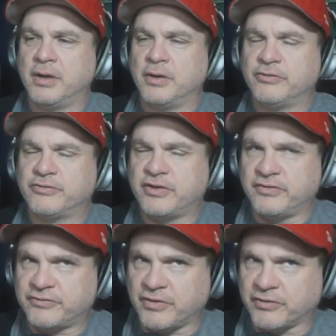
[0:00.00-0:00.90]

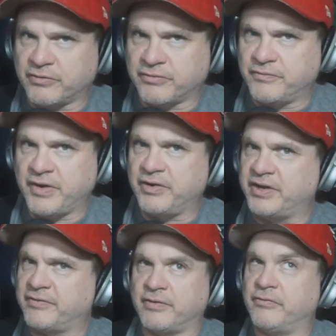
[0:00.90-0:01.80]
Sentence structure is very
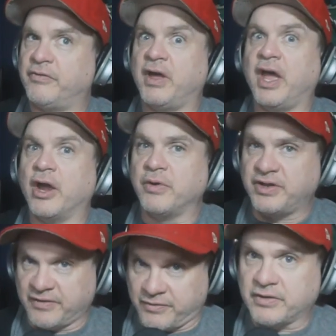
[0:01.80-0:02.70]
different
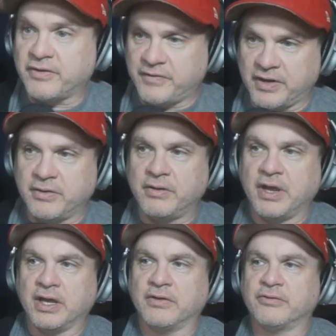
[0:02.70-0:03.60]
than
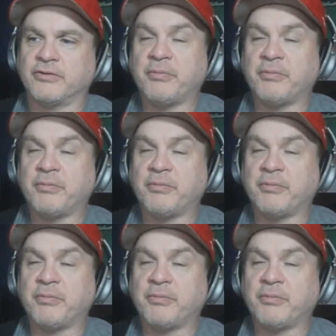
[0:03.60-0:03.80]
English.